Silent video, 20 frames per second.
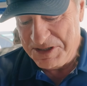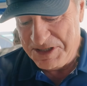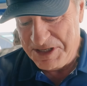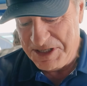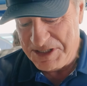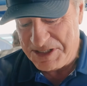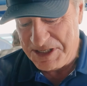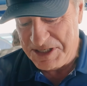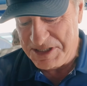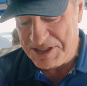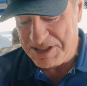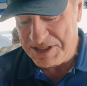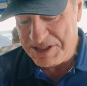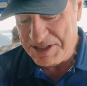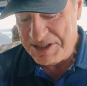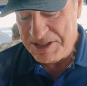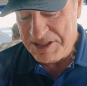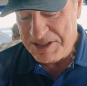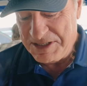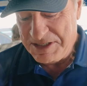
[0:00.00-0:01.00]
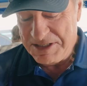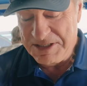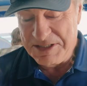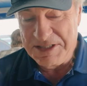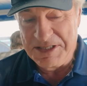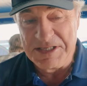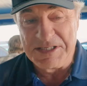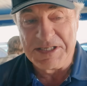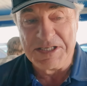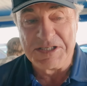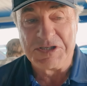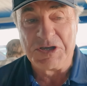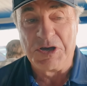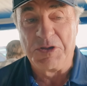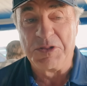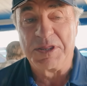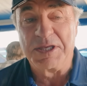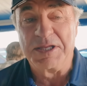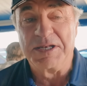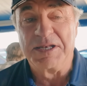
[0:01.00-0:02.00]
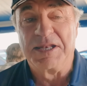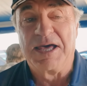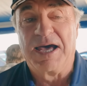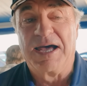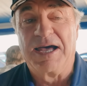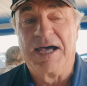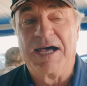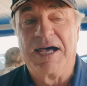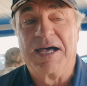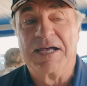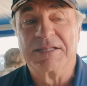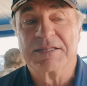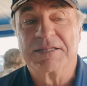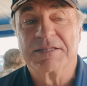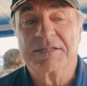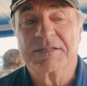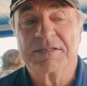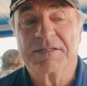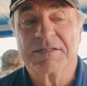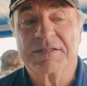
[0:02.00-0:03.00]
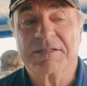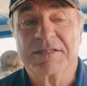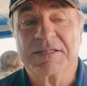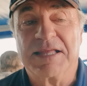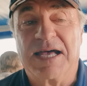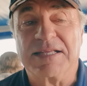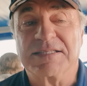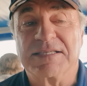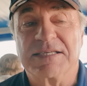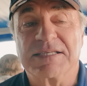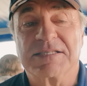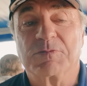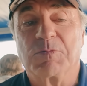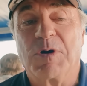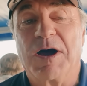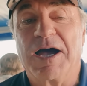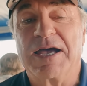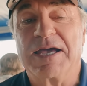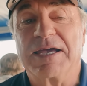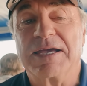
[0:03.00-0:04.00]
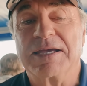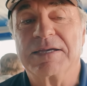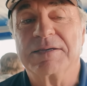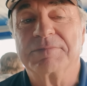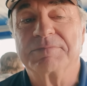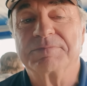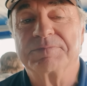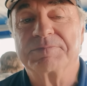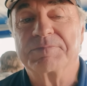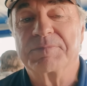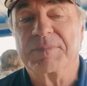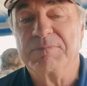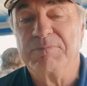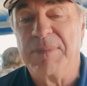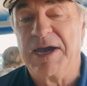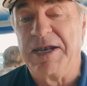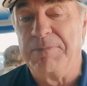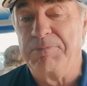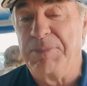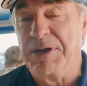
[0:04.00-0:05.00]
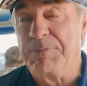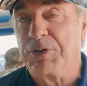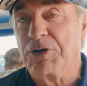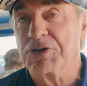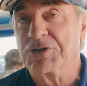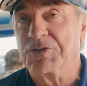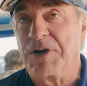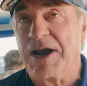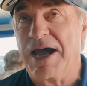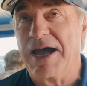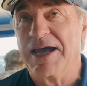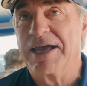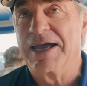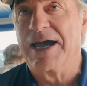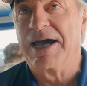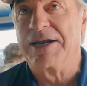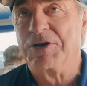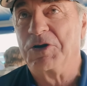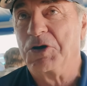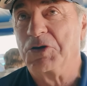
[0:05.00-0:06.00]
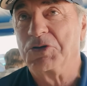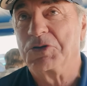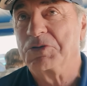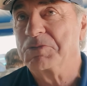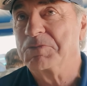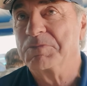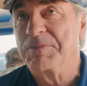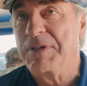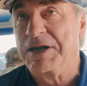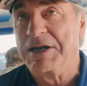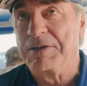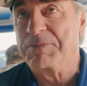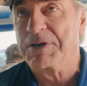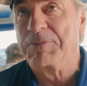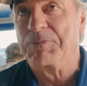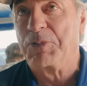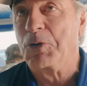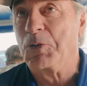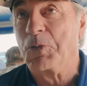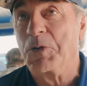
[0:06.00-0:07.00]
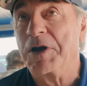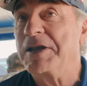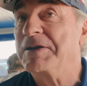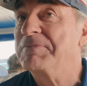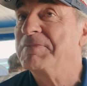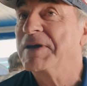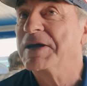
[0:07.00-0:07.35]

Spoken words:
this is something that is why many people try and not many people win,